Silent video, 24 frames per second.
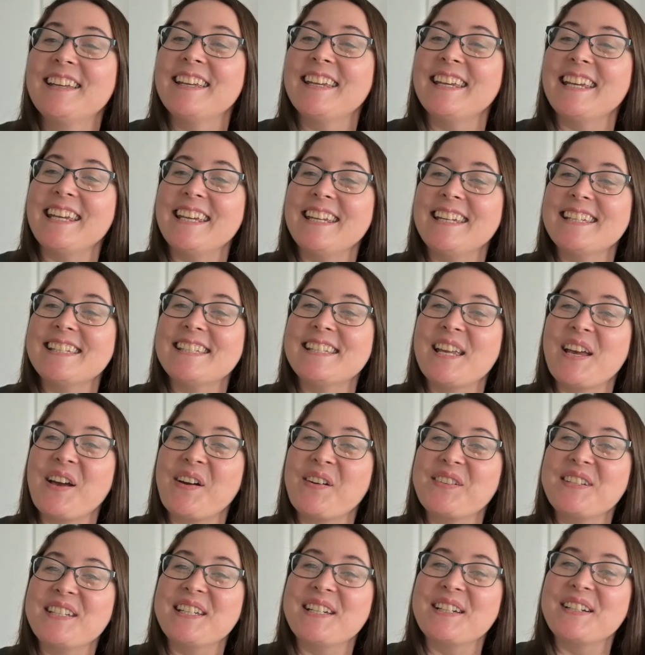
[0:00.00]
It is
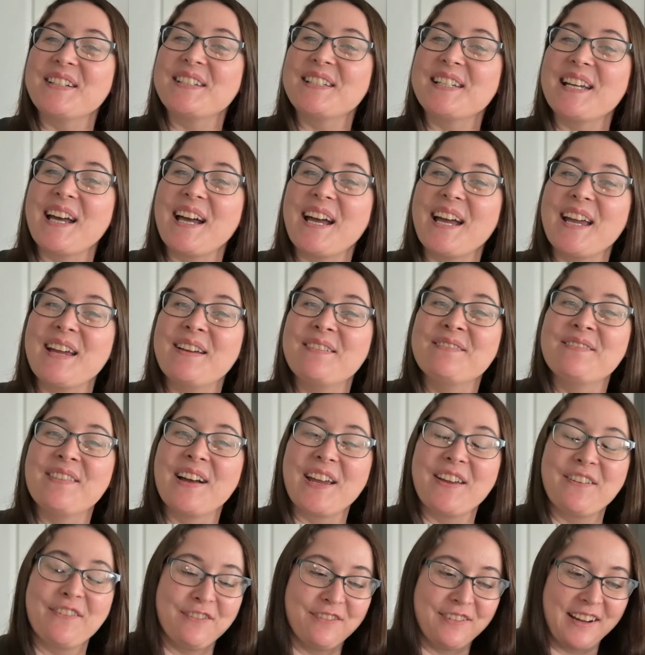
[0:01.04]
now dinner time,
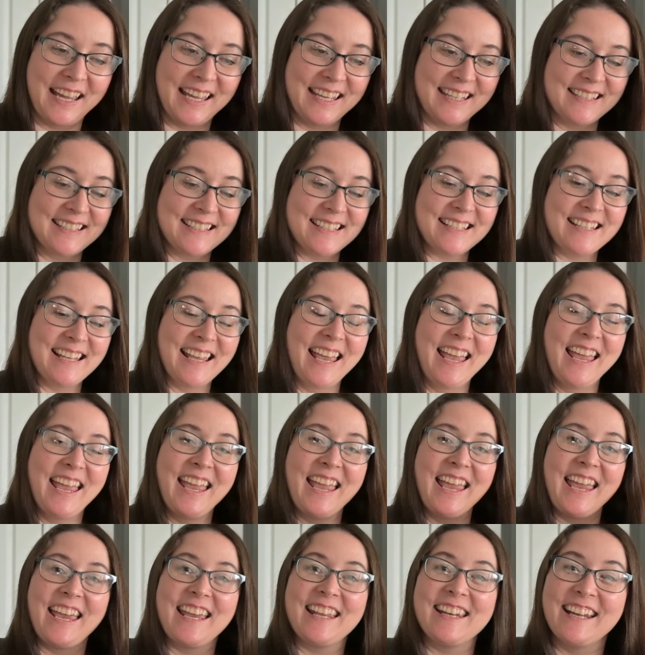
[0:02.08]
my friends,
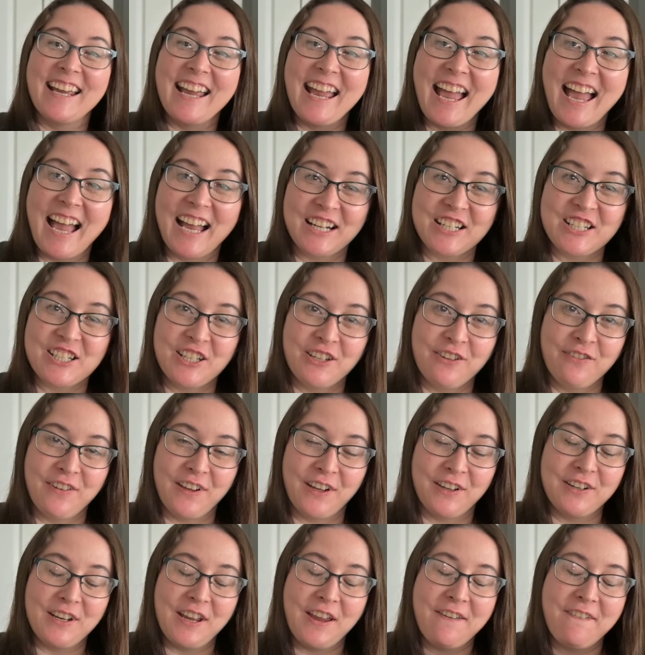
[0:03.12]
and I actually
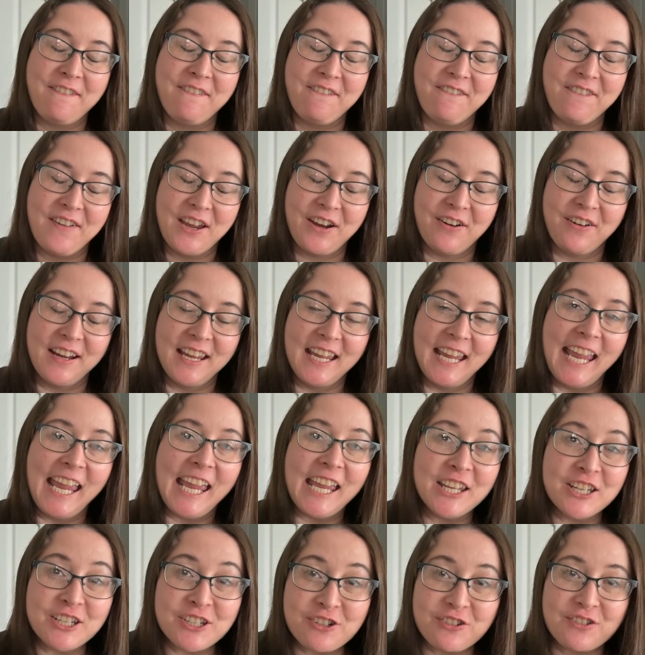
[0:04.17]
found a very
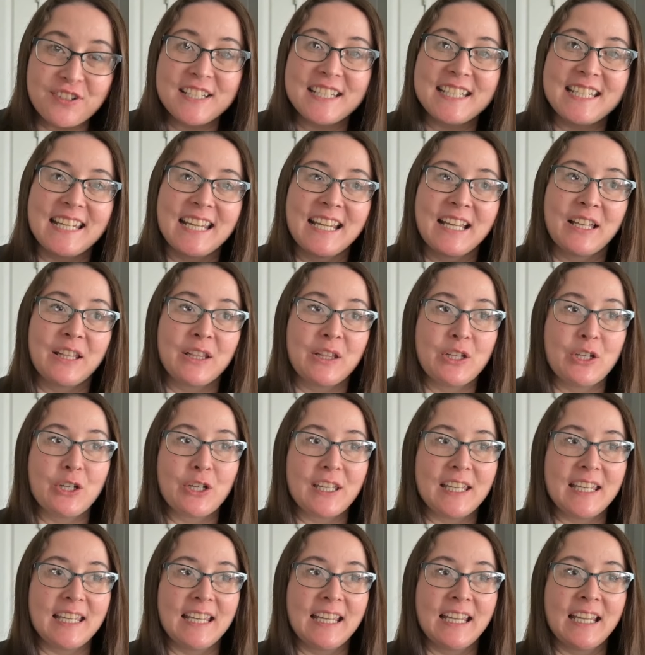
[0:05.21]
interesting
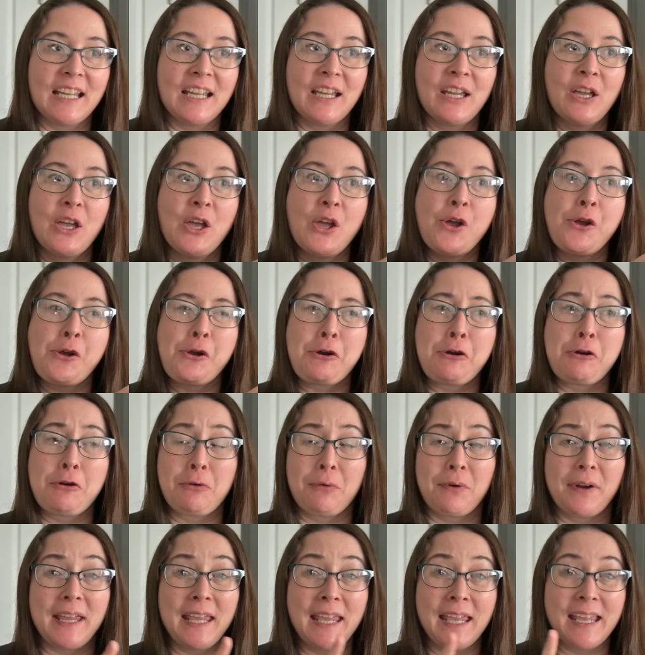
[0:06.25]
looking
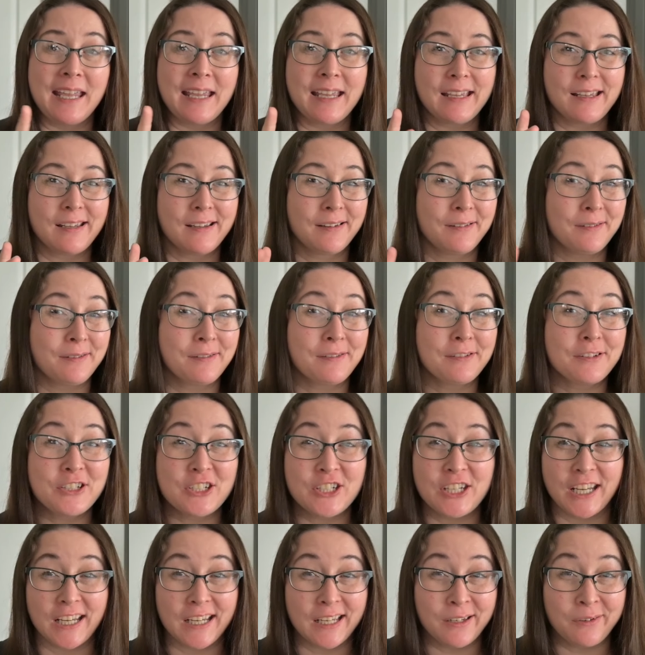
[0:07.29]
Greek
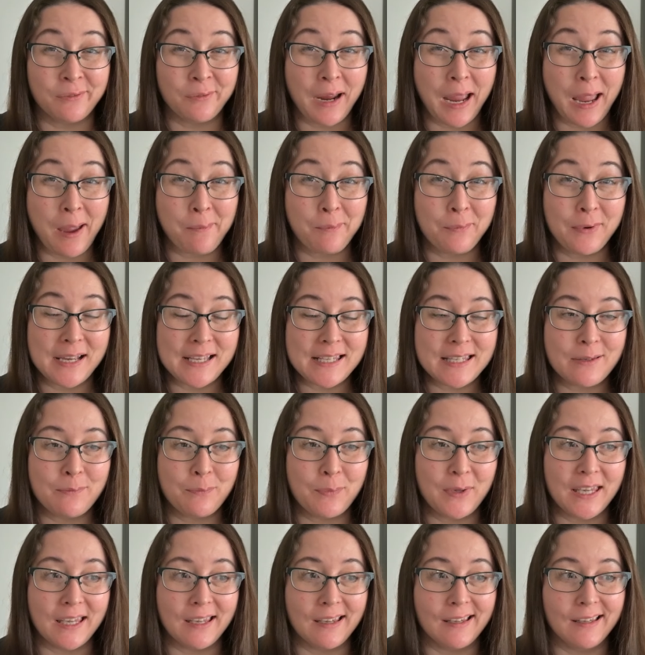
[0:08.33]
chicken wrap
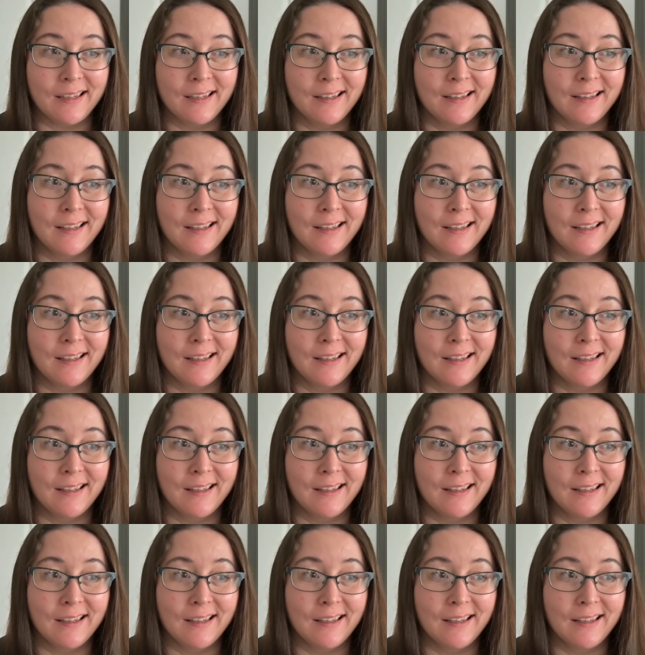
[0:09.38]
recipe.